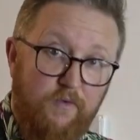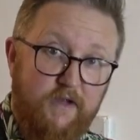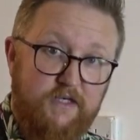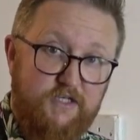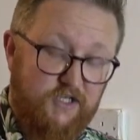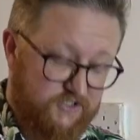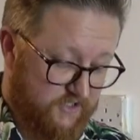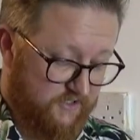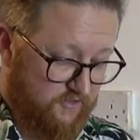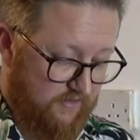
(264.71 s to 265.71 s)
we're just
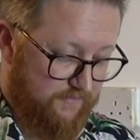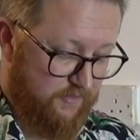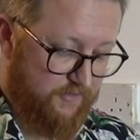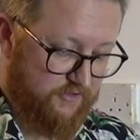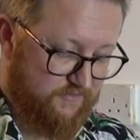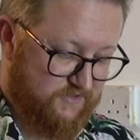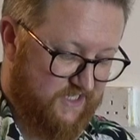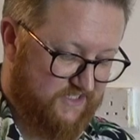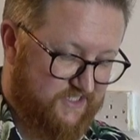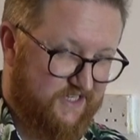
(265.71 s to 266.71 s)
going to grab the bottom,
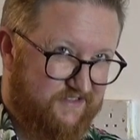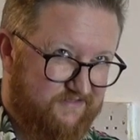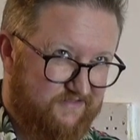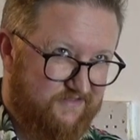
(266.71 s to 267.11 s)
test it.